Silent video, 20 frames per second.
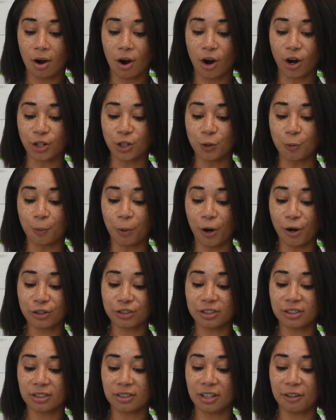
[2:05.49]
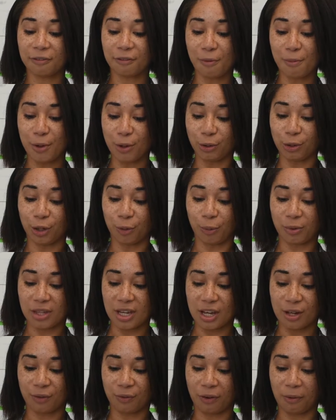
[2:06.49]
Are you personally familiar with
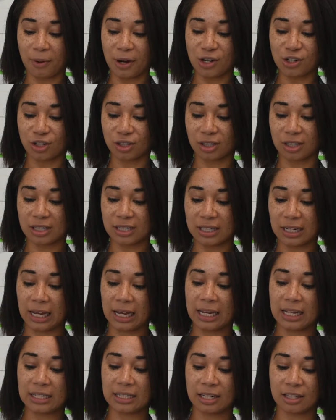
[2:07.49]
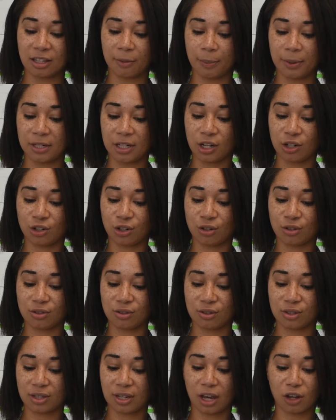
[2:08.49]
the information contained in the
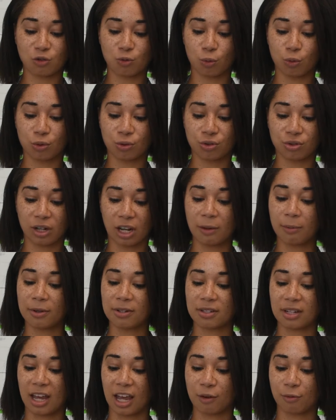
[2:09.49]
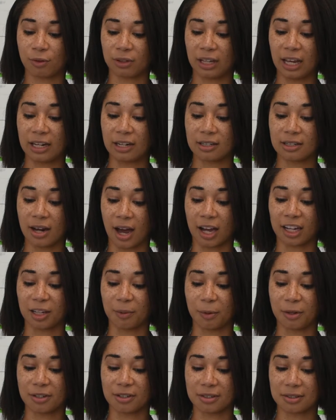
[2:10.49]
petitions, schedules, statements, and related
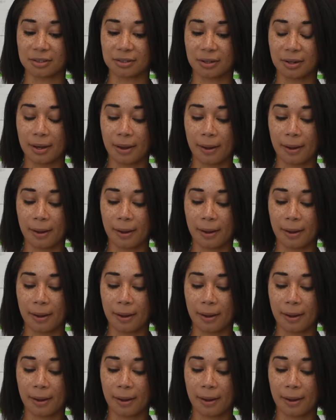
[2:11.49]
documents?